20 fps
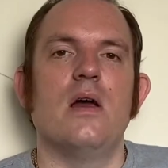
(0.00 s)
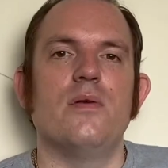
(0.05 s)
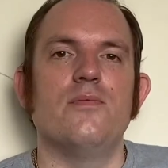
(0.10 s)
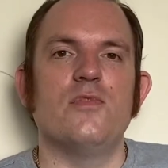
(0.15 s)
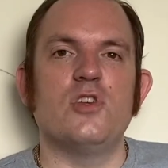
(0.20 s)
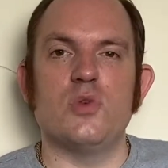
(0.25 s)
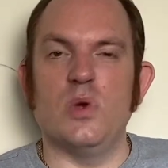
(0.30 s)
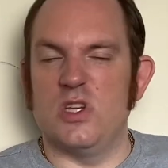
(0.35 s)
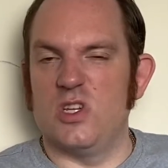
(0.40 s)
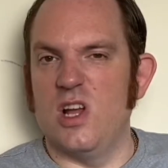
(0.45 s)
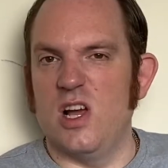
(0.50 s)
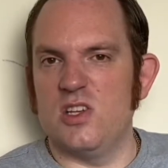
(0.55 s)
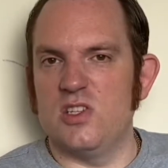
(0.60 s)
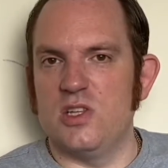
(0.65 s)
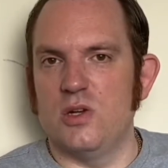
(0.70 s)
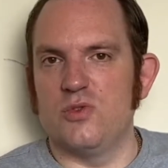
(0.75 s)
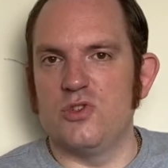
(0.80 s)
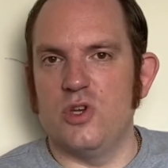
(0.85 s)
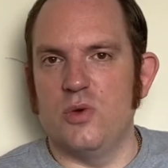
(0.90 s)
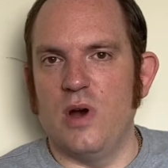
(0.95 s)
The Switch Lite's
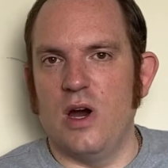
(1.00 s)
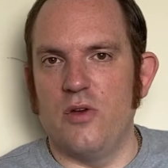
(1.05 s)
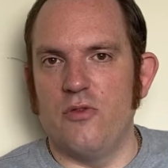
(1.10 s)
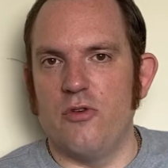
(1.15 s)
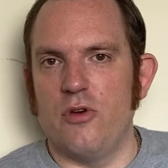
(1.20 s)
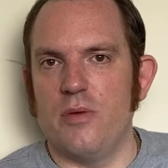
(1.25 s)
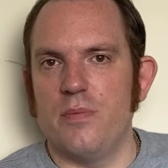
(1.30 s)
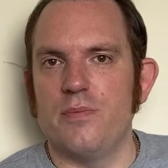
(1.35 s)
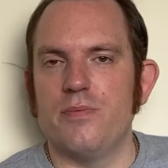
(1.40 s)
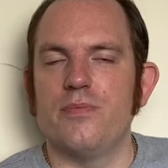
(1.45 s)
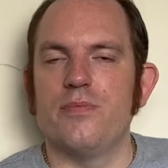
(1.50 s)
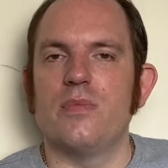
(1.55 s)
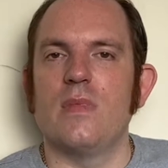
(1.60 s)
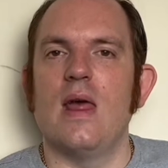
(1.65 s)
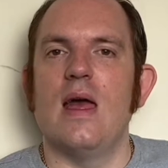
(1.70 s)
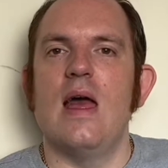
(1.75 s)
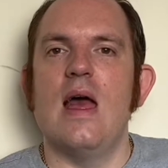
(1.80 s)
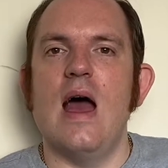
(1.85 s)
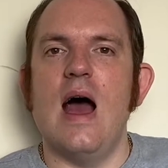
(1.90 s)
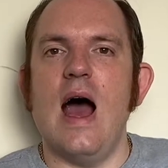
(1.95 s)
still 200.
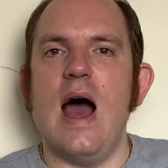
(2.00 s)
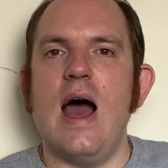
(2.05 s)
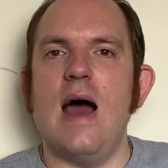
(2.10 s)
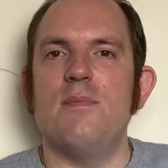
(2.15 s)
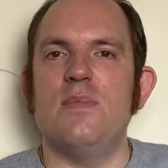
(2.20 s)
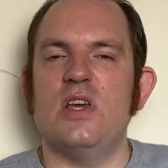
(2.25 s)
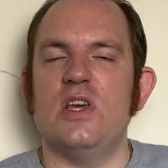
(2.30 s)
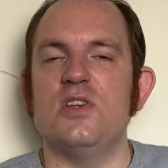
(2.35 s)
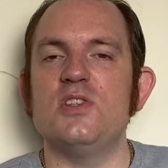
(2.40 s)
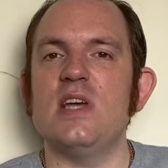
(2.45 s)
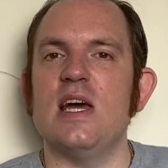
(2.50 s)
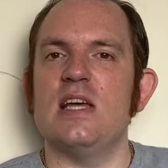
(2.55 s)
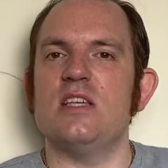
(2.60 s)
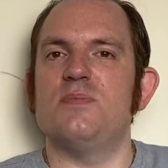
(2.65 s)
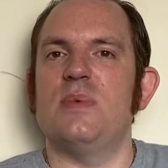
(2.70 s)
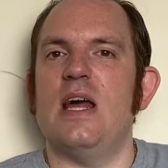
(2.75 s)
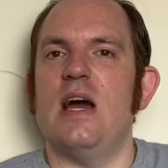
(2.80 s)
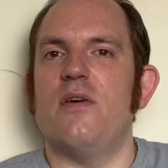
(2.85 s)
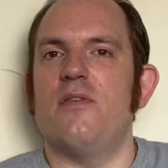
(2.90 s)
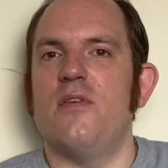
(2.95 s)
And because it has
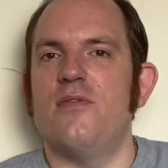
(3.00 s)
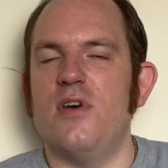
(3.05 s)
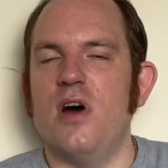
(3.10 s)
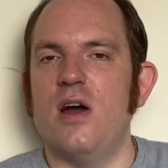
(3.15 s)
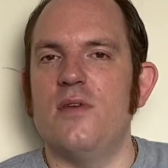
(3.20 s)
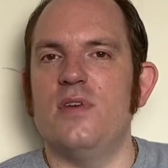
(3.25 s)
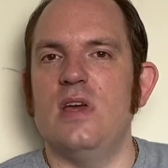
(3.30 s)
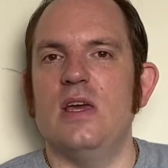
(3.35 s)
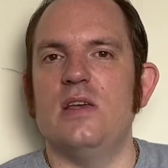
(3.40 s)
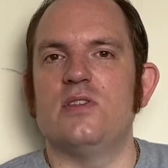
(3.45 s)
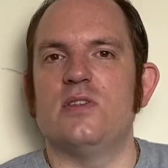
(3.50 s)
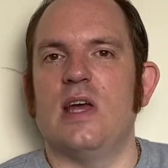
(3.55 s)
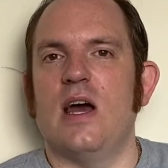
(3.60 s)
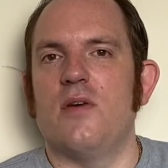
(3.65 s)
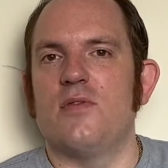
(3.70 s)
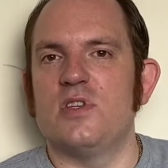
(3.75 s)
been out for 5 years now,